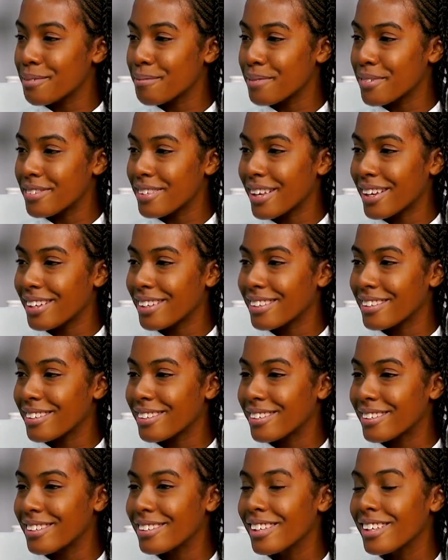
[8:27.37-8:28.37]

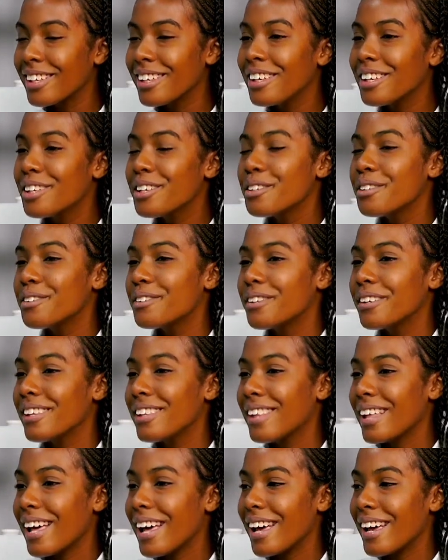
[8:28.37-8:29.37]
sector so
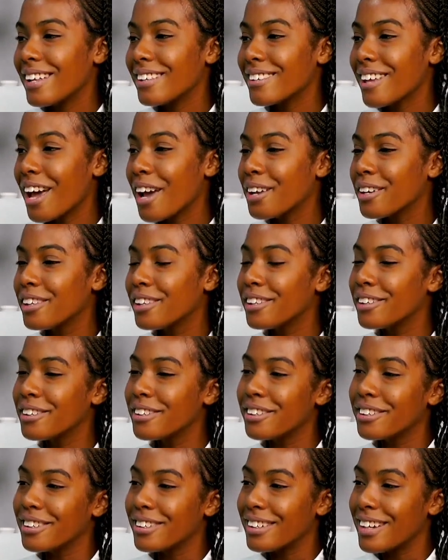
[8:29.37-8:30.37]
that I'd
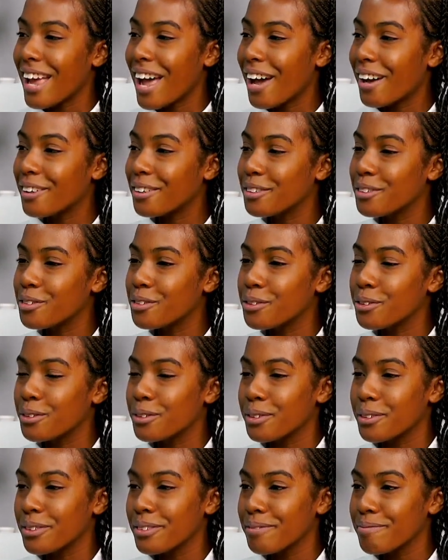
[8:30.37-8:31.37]
learn how
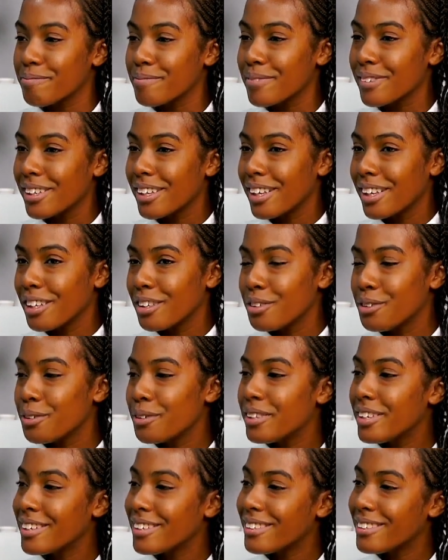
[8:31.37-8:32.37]
to
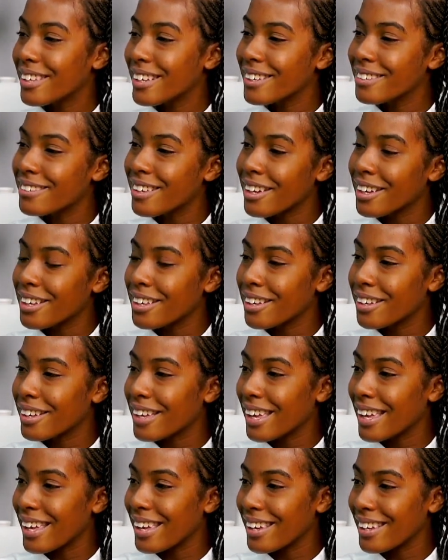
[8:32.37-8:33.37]
do these things at a
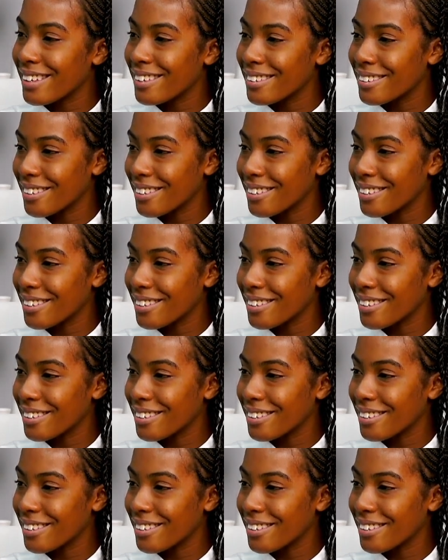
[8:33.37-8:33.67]
young age.